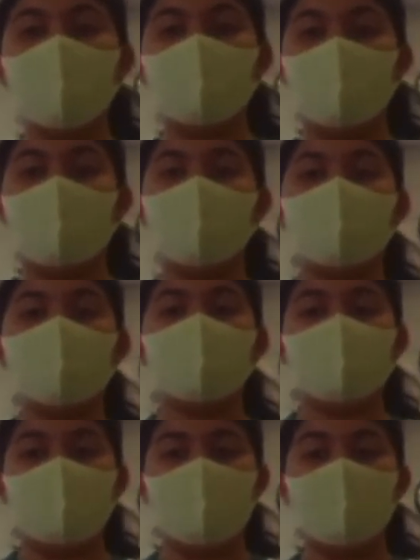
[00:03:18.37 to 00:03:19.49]
very important
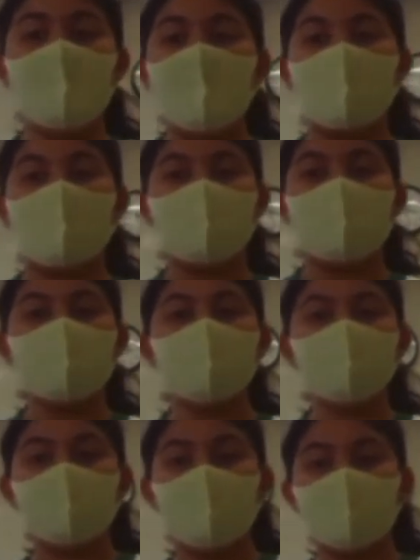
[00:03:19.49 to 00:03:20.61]
stuff that people of
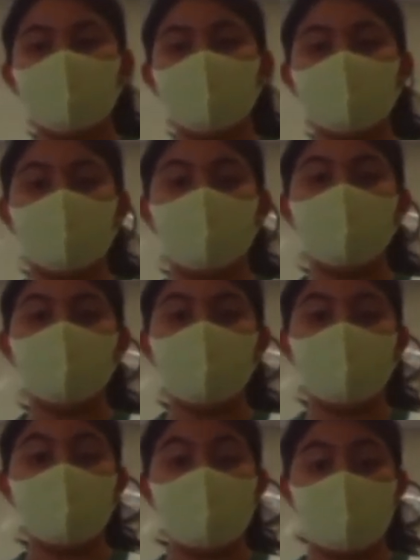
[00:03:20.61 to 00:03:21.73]
color are struggling
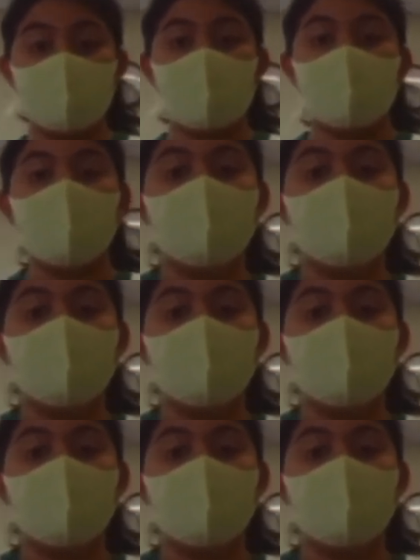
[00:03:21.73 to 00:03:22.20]
with in society.